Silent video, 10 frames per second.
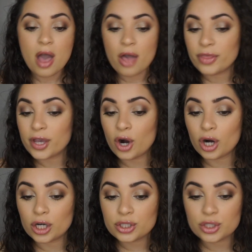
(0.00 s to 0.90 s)
They
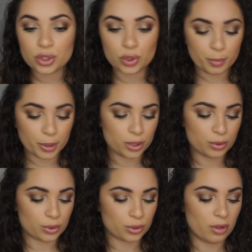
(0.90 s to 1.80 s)
are super
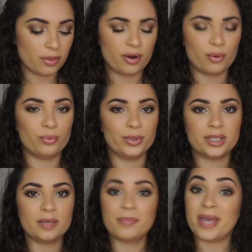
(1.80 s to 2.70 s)
neutral. They're
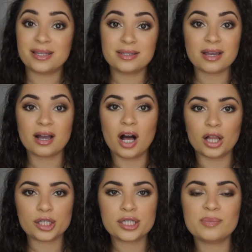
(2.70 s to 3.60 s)
really basic
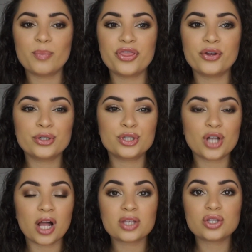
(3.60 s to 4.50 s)
colors, but they're
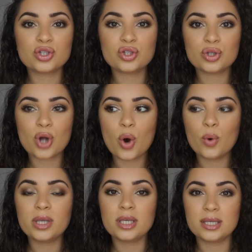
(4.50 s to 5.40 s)
just
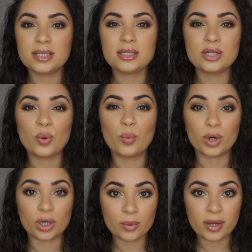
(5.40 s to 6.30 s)
so easy to
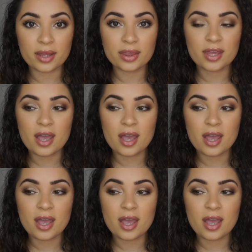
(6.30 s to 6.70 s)
work with.